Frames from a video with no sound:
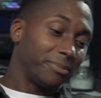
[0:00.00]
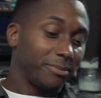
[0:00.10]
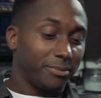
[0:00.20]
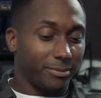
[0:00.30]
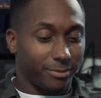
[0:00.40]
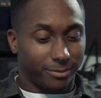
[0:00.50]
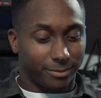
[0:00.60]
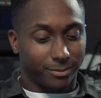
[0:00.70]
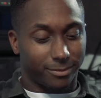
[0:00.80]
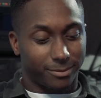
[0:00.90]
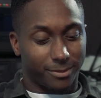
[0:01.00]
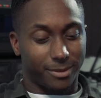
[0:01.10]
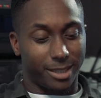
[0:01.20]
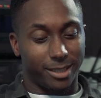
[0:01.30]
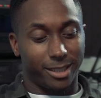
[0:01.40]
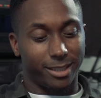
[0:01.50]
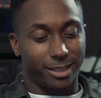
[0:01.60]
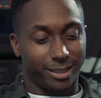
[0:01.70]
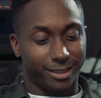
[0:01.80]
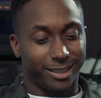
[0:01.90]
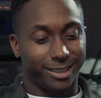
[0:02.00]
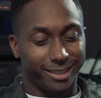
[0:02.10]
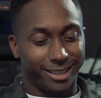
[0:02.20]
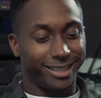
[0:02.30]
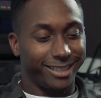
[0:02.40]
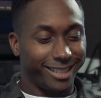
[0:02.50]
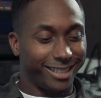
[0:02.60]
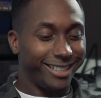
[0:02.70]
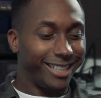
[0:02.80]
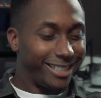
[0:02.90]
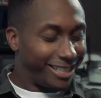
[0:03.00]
my brother, Elijah, yeah, yeah, Ezra Ture. Yeah, yeah,